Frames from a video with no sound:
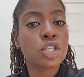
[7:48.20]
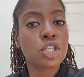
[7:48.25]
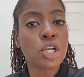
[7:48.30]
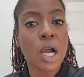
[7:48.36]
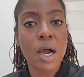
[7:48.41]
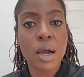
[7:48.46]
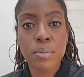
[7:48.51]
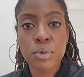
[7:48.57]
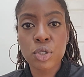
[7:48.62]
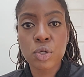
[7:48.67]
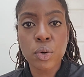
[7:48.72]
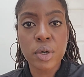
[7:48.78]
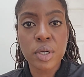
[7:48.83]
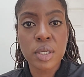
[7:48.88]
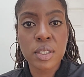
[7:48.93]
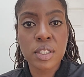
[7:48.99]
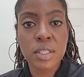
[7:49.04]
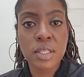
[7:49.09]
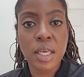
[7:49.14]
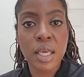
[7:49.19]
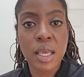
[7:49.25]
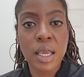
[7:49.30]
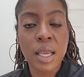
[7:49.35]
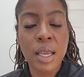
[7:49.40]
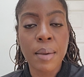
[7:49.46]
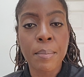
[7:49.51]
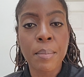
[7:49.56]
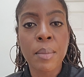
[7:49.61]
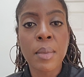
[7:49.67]
job shortage
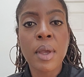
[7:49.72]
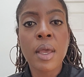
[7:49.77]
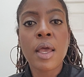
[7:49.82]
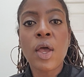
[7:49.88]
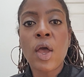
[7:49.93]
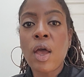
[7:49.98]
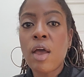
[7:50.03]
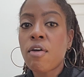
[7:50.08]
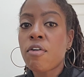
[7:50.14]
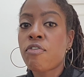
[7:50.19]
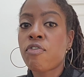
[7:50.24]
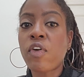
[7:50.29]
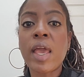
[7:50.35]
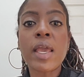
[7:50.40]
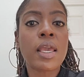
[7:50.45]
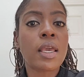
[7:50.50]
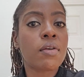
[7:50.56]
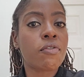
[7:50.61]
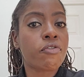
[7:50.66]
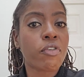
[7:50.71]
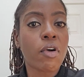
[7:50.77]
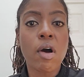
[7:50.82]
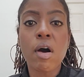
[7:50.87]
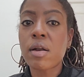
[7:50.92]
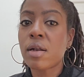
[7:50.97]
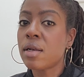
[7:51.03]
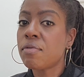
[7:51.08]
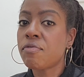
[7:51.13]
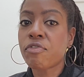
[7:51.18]
scheme, faking,
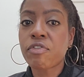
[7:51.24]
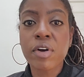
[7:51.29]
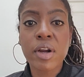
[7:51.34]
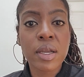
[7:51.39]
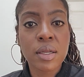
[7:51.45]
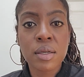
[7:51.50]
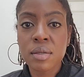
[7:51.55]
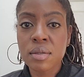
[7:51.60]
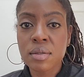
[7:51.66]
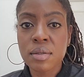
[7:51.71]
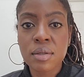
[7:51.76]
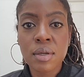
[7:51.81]
frauding, and fronting,